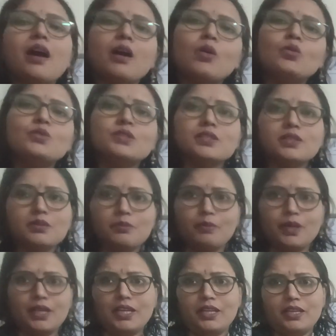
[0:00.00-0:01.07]
1000
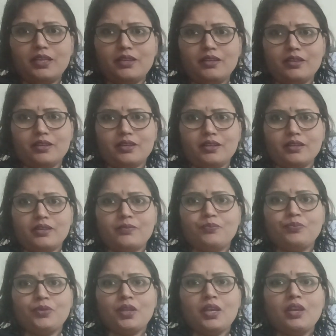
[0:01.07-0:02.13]
milliliter.
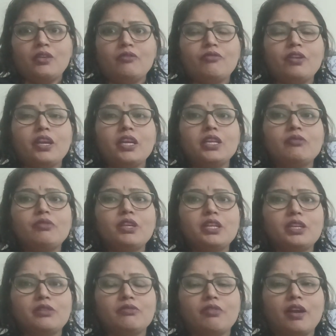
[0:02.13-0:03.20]
When we
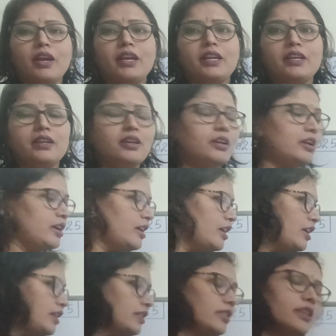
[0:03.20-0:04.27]
divide
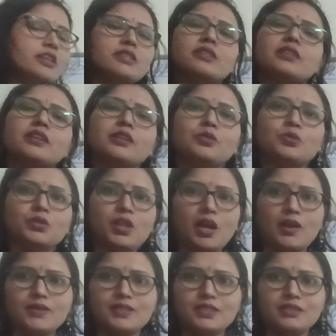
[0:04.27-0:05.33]
this into
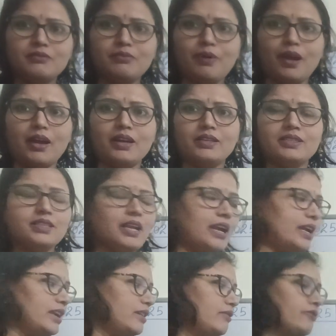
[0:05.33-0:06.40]
1000 parts,
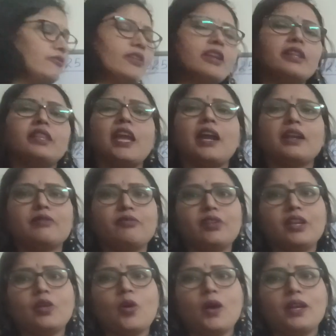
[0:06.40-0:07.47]
and when that we
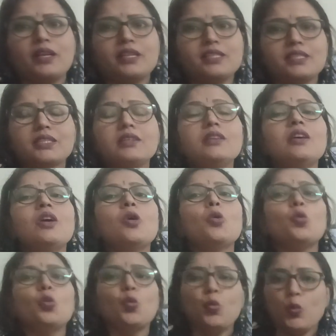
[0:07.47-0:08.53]
call it is a
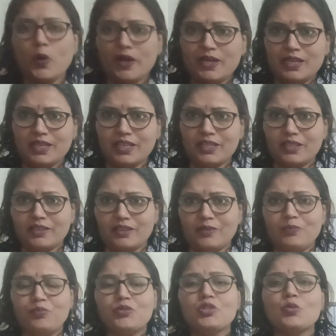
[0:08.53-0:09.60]
1 liter.
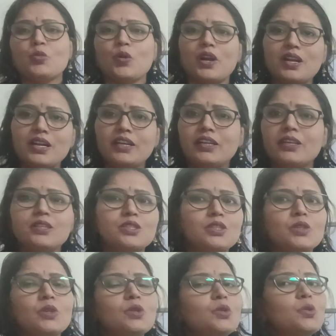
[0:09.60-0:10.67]
So 1 liter is
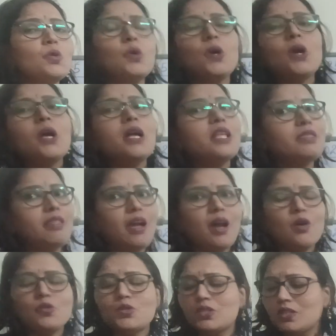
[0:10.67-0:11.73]
equal to
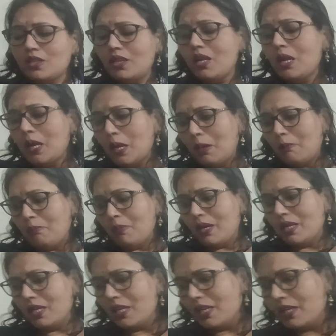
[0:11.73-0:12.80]
1000
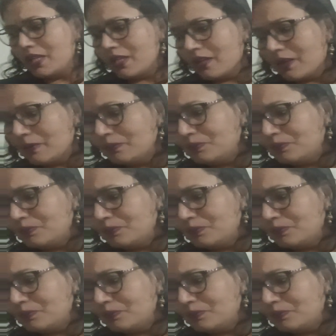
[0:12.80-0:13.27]
milliliter.